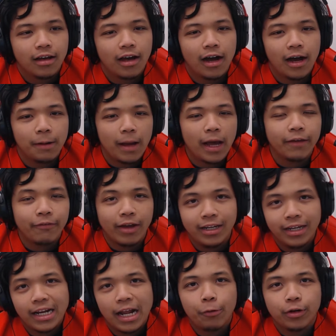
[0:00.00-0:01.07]
Um, if I
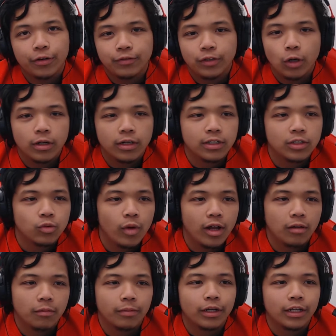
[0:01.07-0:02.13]
did, I would have known it as
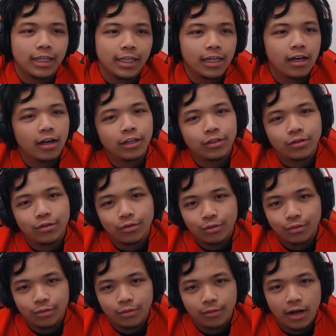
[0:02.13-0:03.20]
well. But he got
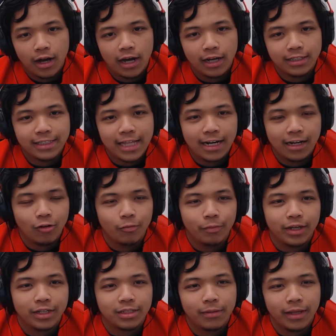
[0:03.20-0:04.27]
into uh, standalone
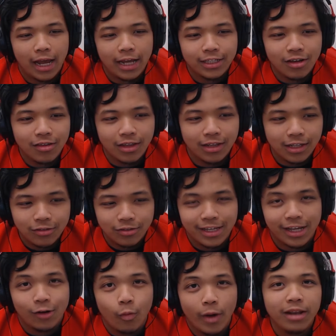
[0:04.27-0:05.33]
because I'm like, I saw that this looks
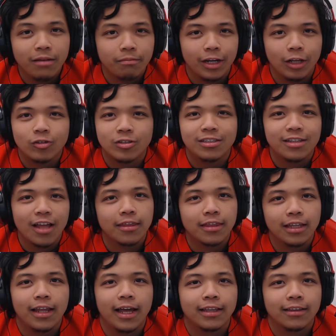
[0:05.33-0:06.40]
like Gwent, but it looks
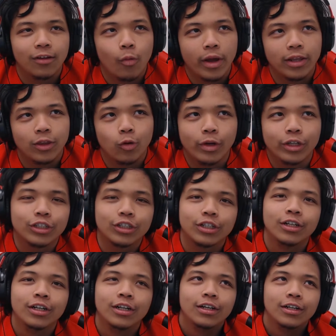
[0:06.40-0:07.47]
nothing like the Gwent The Witcher.
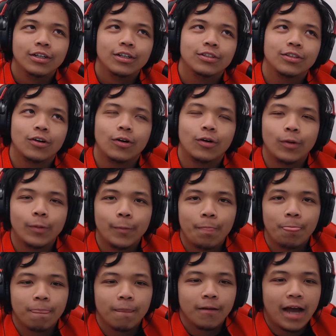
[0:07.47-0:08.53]
So
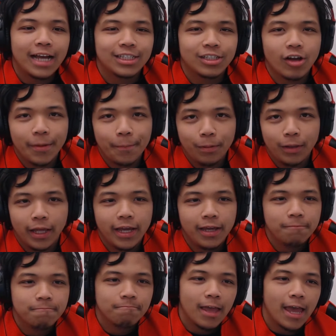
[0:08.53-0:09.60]
I saw him play,
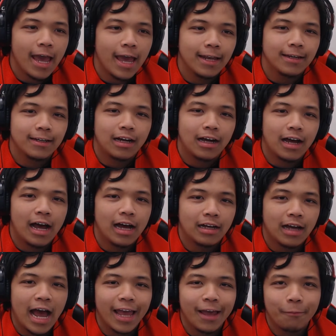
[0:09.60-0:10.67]
and uh,
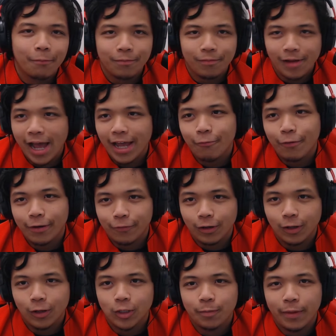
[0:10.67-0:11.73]
I I went for
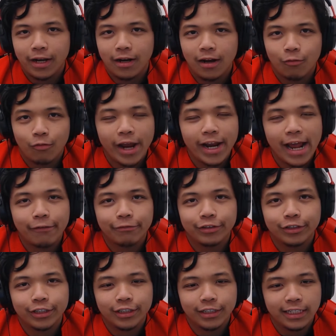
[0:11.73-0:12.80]
closed beta right
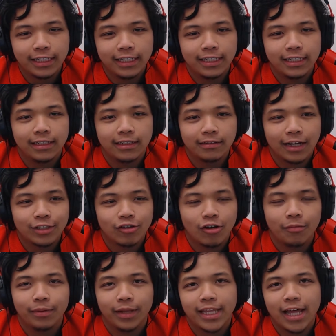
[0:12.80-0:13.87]
after he I saw
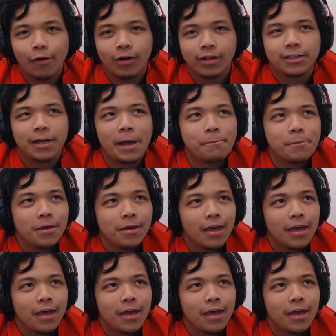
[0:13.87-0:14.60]
him play that one time.